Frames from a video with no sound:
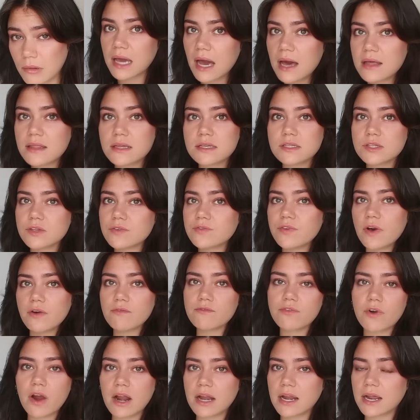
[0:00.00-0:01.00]
Yeah, that's a
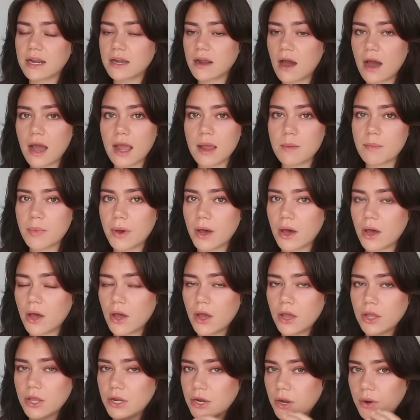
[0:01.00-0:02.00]
fun Friday night,
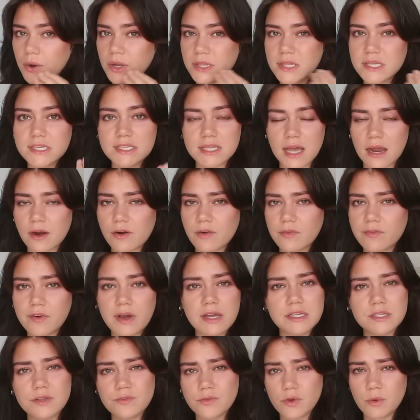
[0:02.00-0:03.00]
but you know, at the
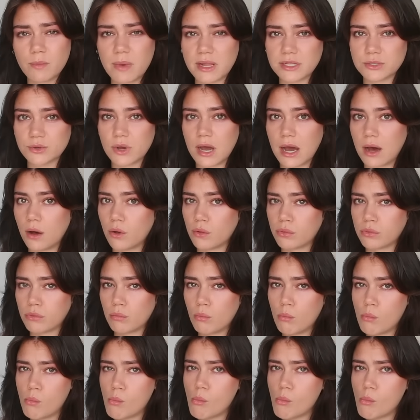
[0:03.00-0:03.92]
sacrifice of your mental health.